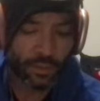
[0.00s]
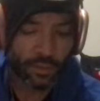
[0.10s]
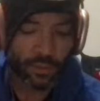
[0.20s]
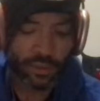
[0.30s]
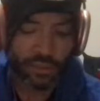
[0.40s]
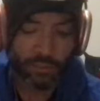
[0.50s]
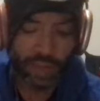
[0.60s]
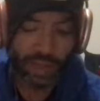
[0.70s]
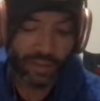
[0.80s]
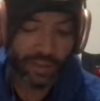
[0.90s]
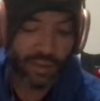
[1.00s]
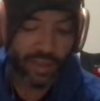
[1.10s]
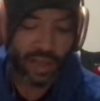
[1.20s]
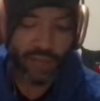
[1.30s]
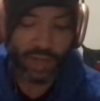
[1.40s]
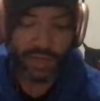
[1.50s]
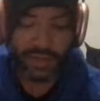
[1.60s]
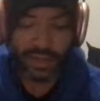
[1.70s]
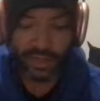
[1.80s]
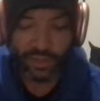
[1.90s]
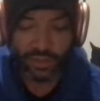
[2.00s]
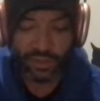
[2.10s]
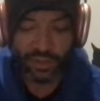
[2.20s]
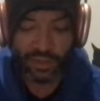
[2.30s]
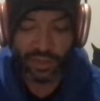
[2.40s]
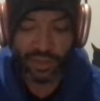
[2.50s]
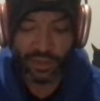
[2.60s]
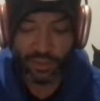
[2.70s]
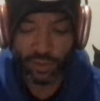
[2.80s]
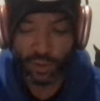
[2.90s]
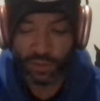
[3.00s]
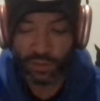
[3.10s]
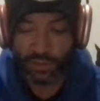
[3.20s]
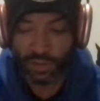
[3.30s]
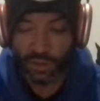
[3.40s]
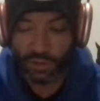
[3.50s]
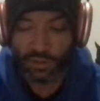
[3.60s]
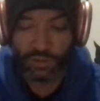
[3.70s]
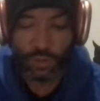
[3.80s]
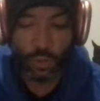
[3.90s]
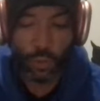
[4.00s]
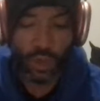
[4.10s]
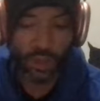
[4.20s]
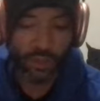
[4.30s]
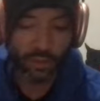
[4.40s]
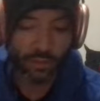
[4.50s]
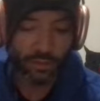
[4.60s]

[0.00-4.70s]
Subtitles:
Looking back, I find it interesting that I could talk the talk so well,